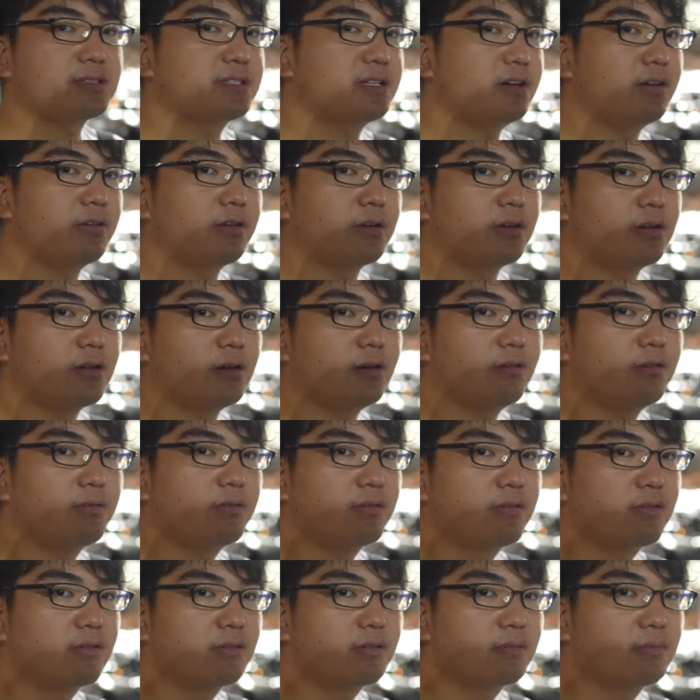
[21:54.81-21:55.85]
zero, you know?
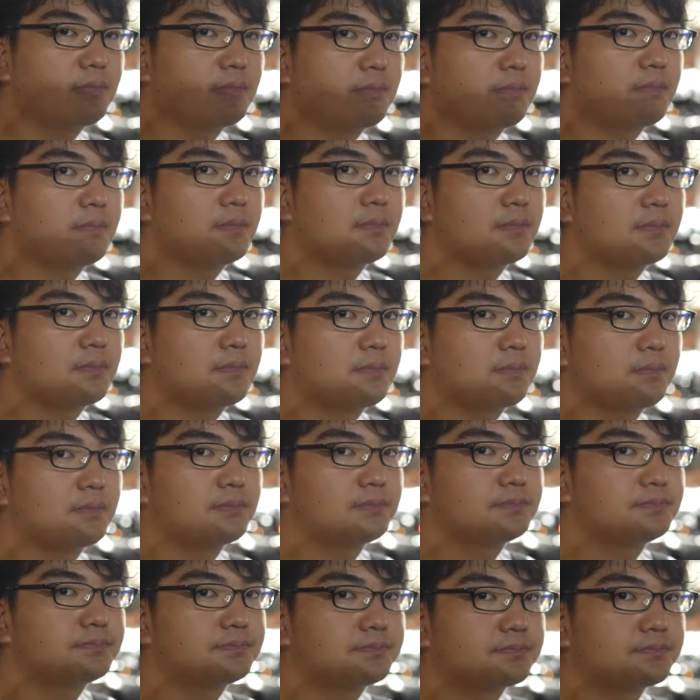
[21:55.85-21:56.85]
Yep, yep, I think